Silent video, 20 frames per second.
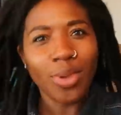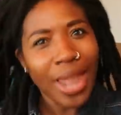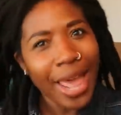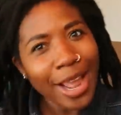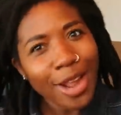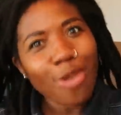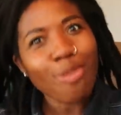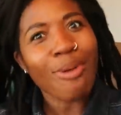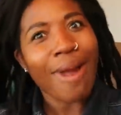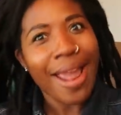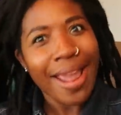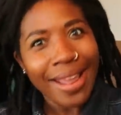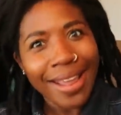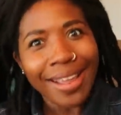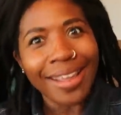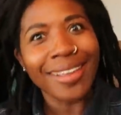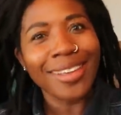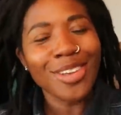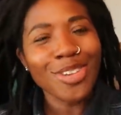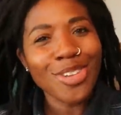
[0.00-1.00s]
Like,
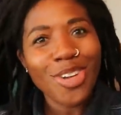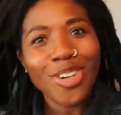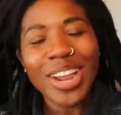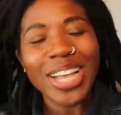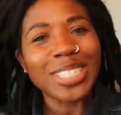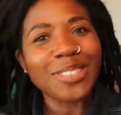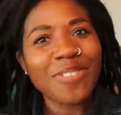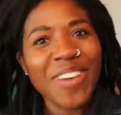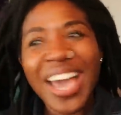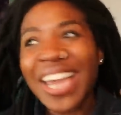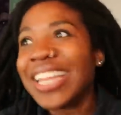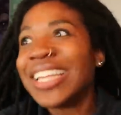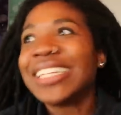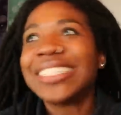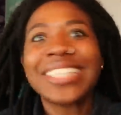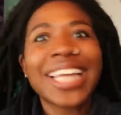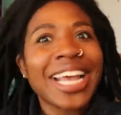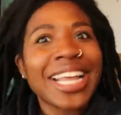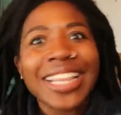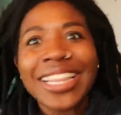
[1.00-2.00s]
right. You know, that's fine. And
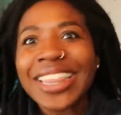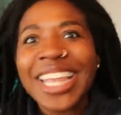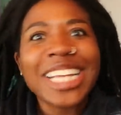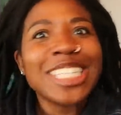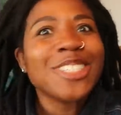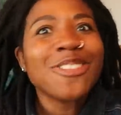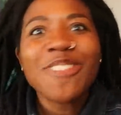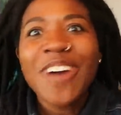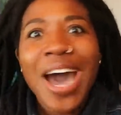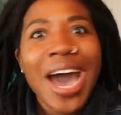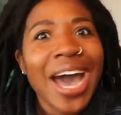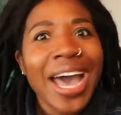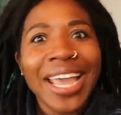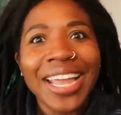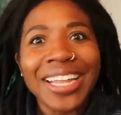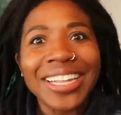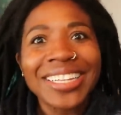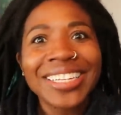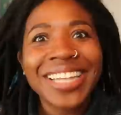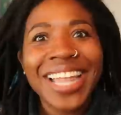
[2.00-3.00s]
it's like, that's
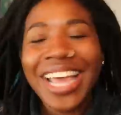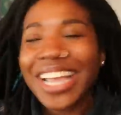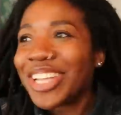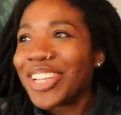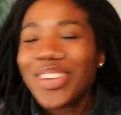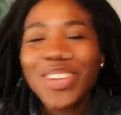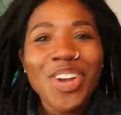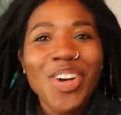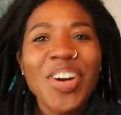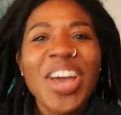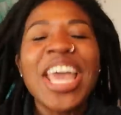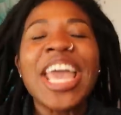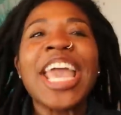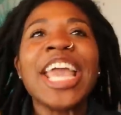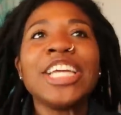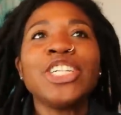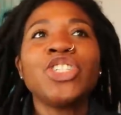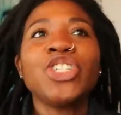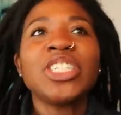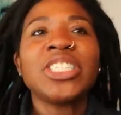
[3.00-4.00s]
fine. Like, you know,
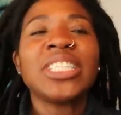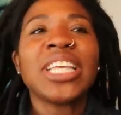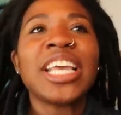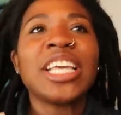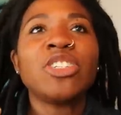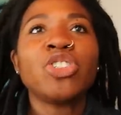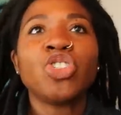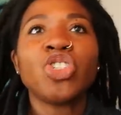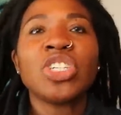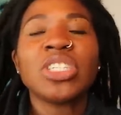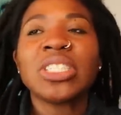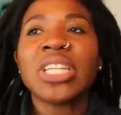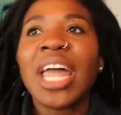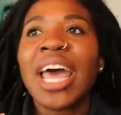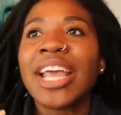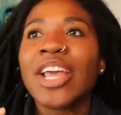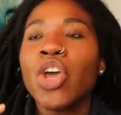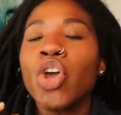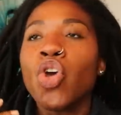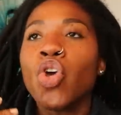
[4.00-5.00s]
it's just
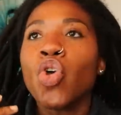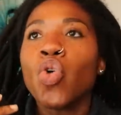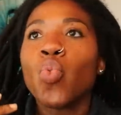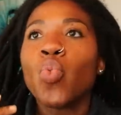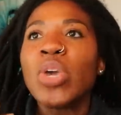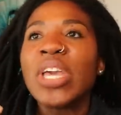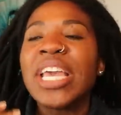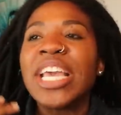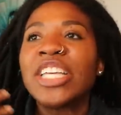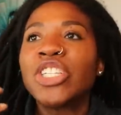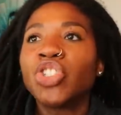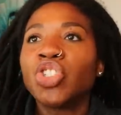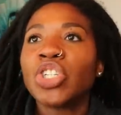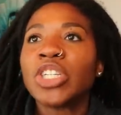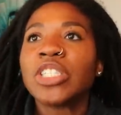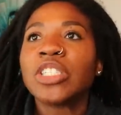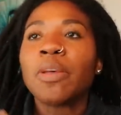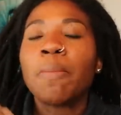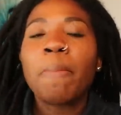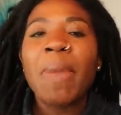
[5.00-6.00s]

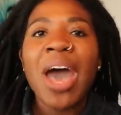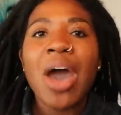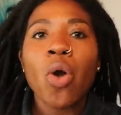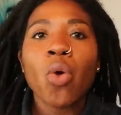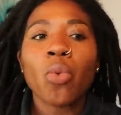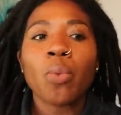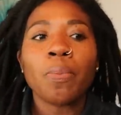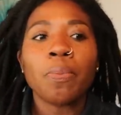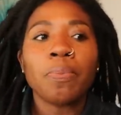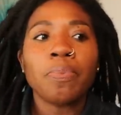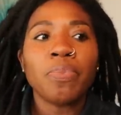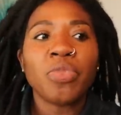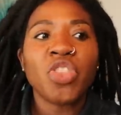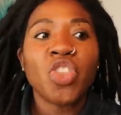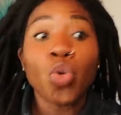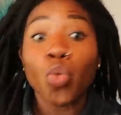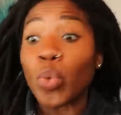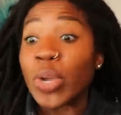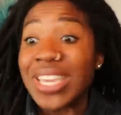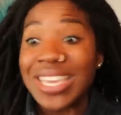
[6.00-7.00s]
about
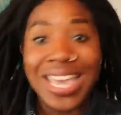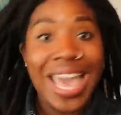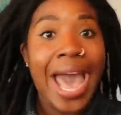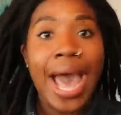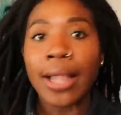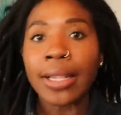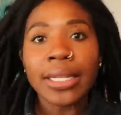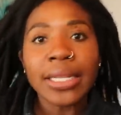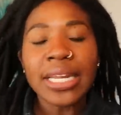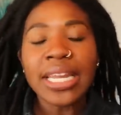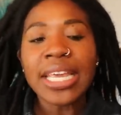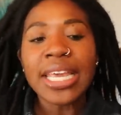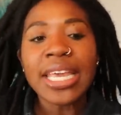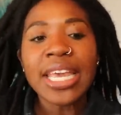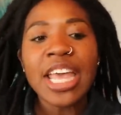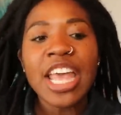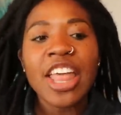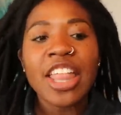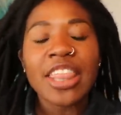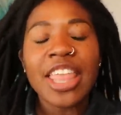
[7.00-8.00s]
the
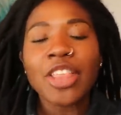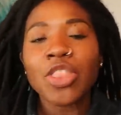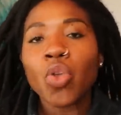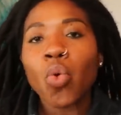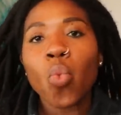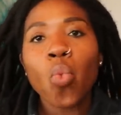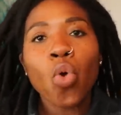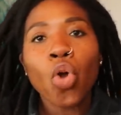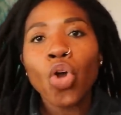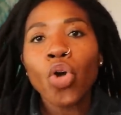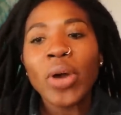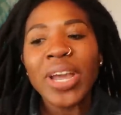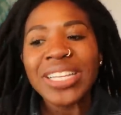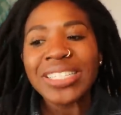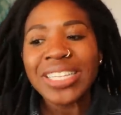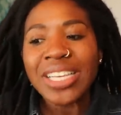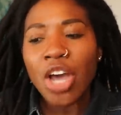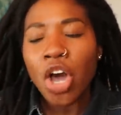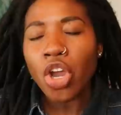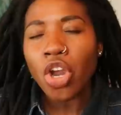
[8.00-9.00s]
reality that the world
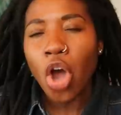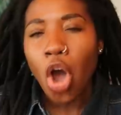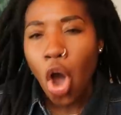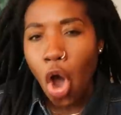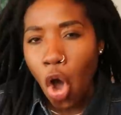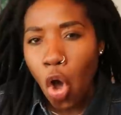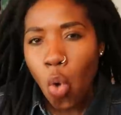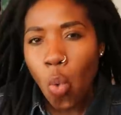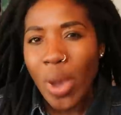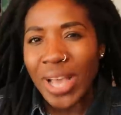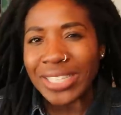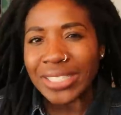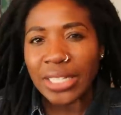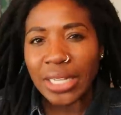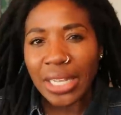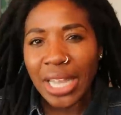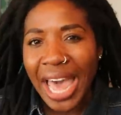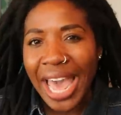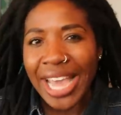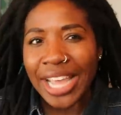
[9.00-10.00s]
isn't gonna
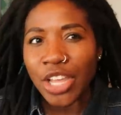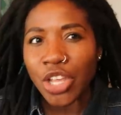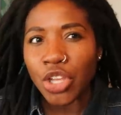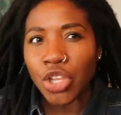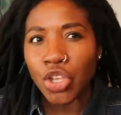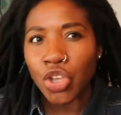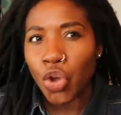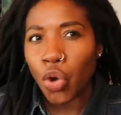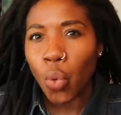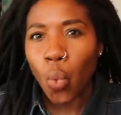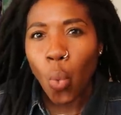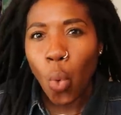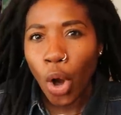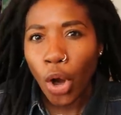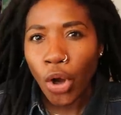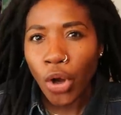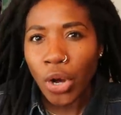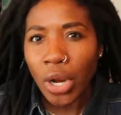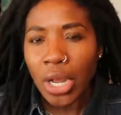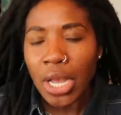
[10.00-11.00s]
always like your
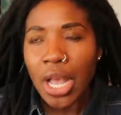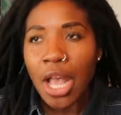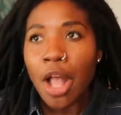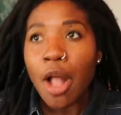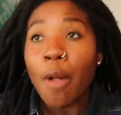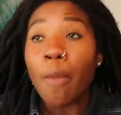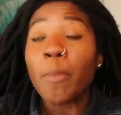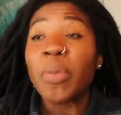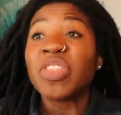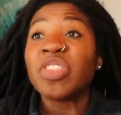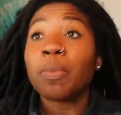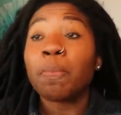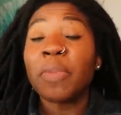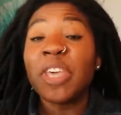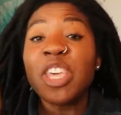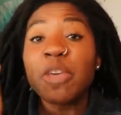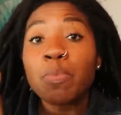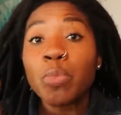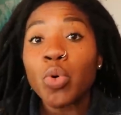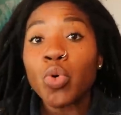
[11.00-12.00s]
work, but the
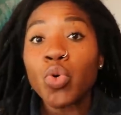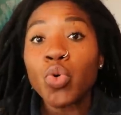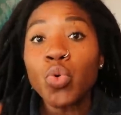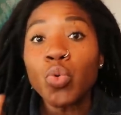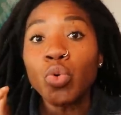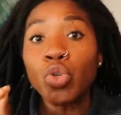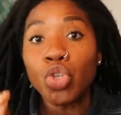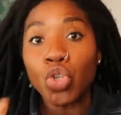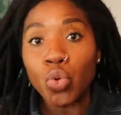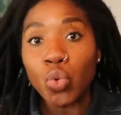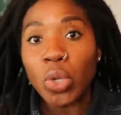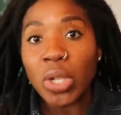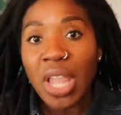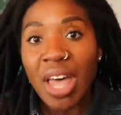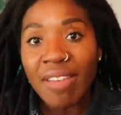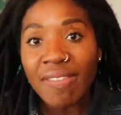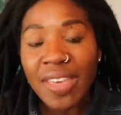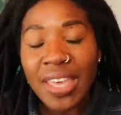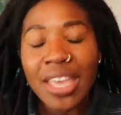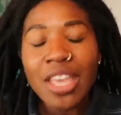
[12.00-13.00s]
people who do
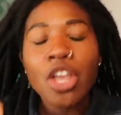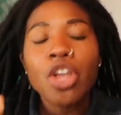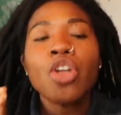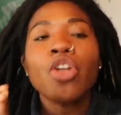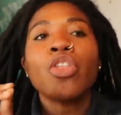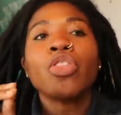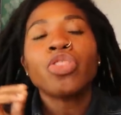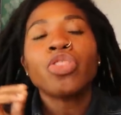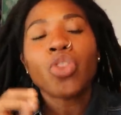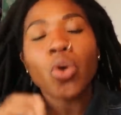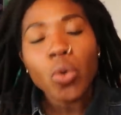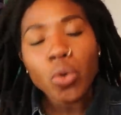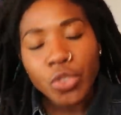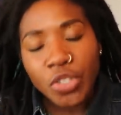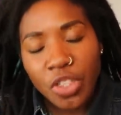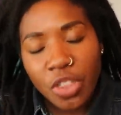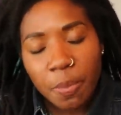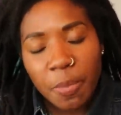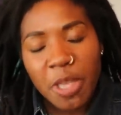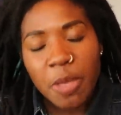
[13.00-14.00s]
love it,
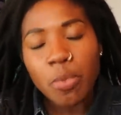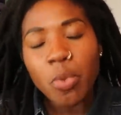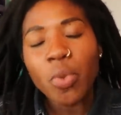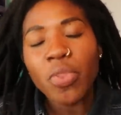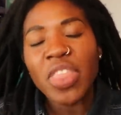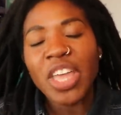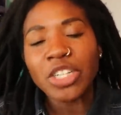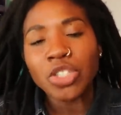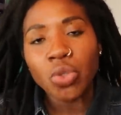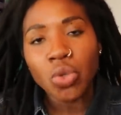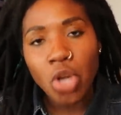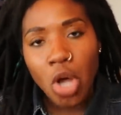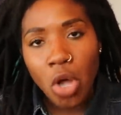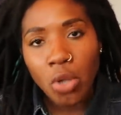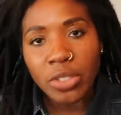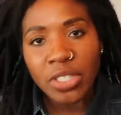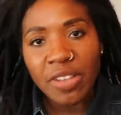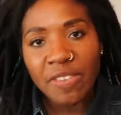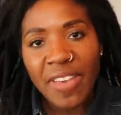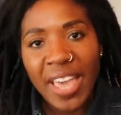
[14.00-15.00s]
those are the people that you
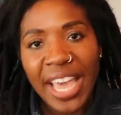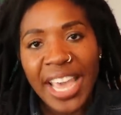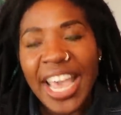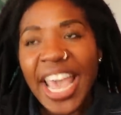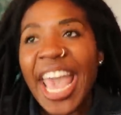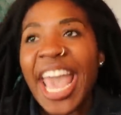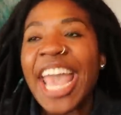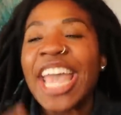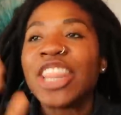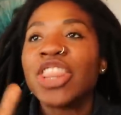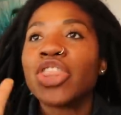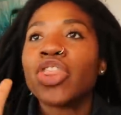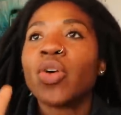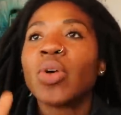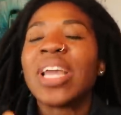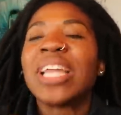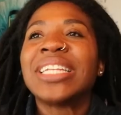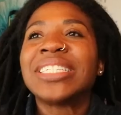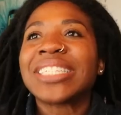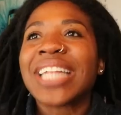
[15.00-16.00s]
cultivate. And
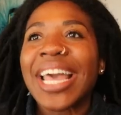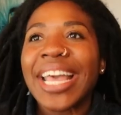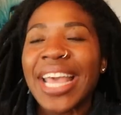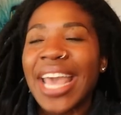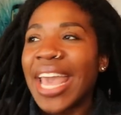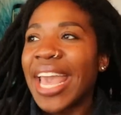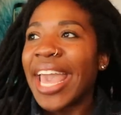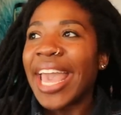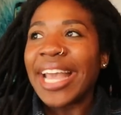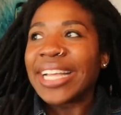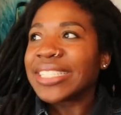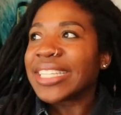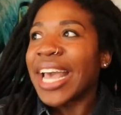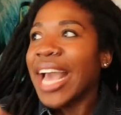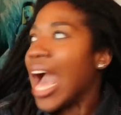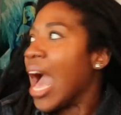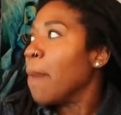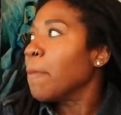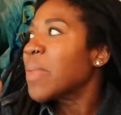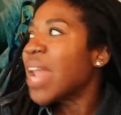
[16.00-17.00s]
it's like
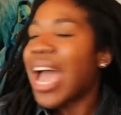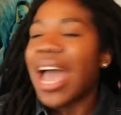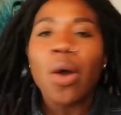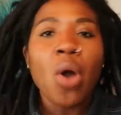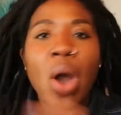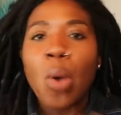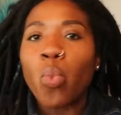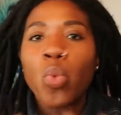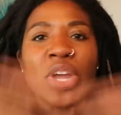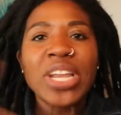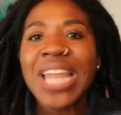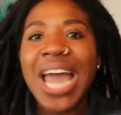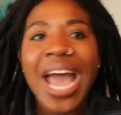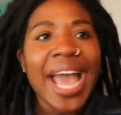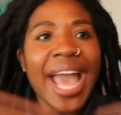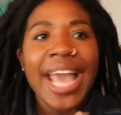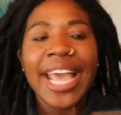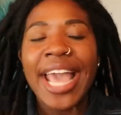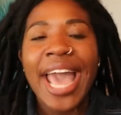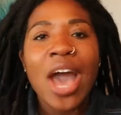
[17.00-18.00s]
we're
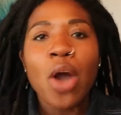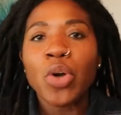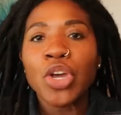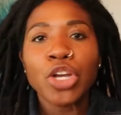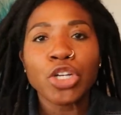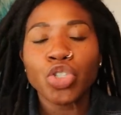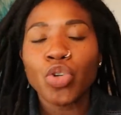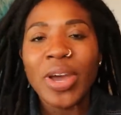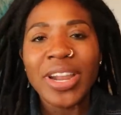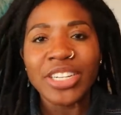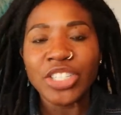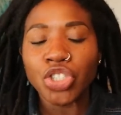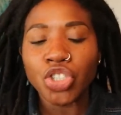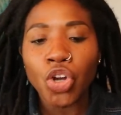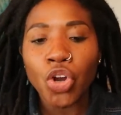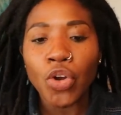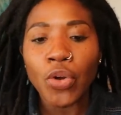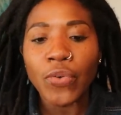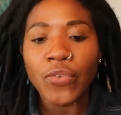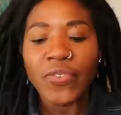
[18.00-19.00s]
not out here trying to
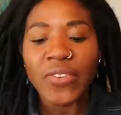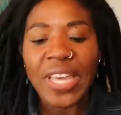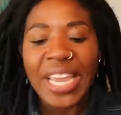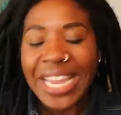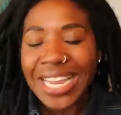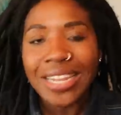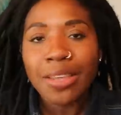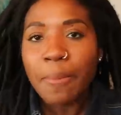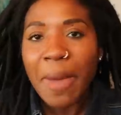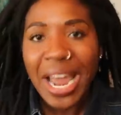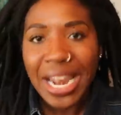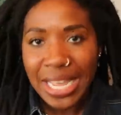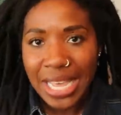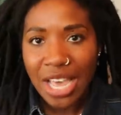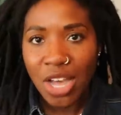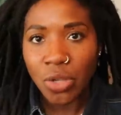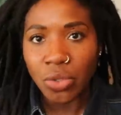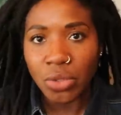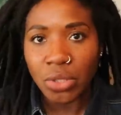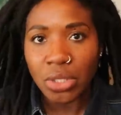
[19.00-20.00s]
serve
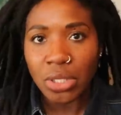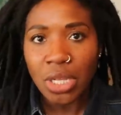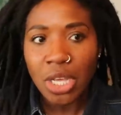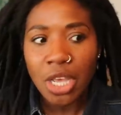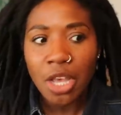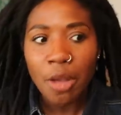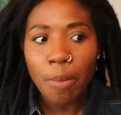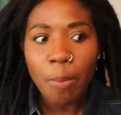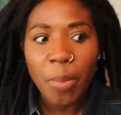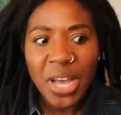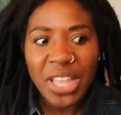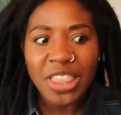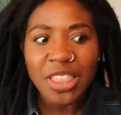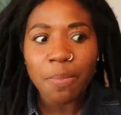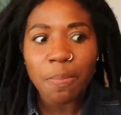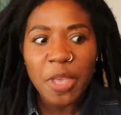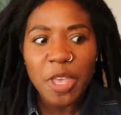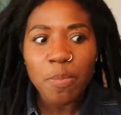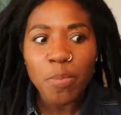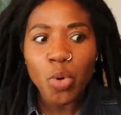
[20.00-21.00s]
anybody else but
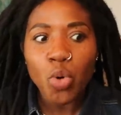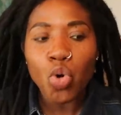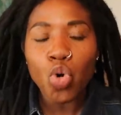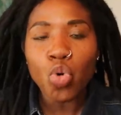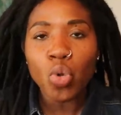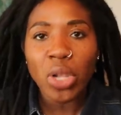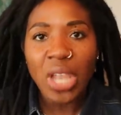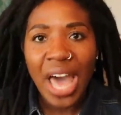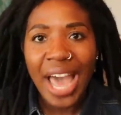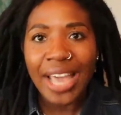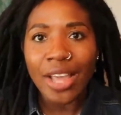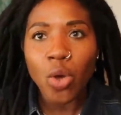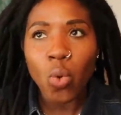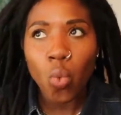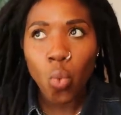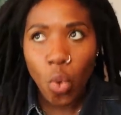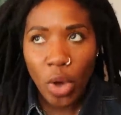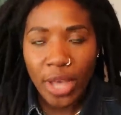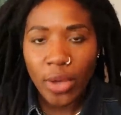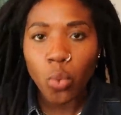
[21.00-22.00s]
the people who like
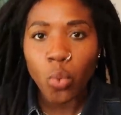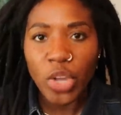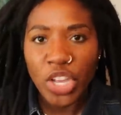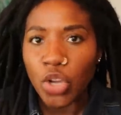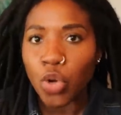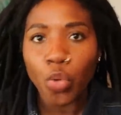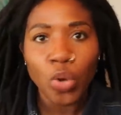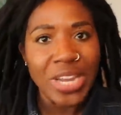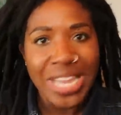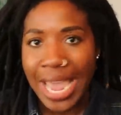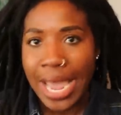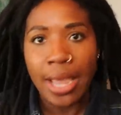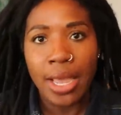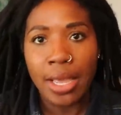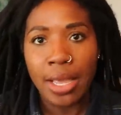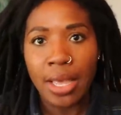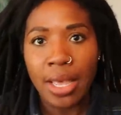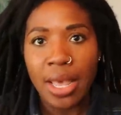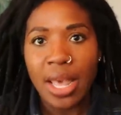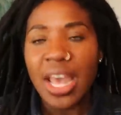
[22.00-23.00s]
what we create.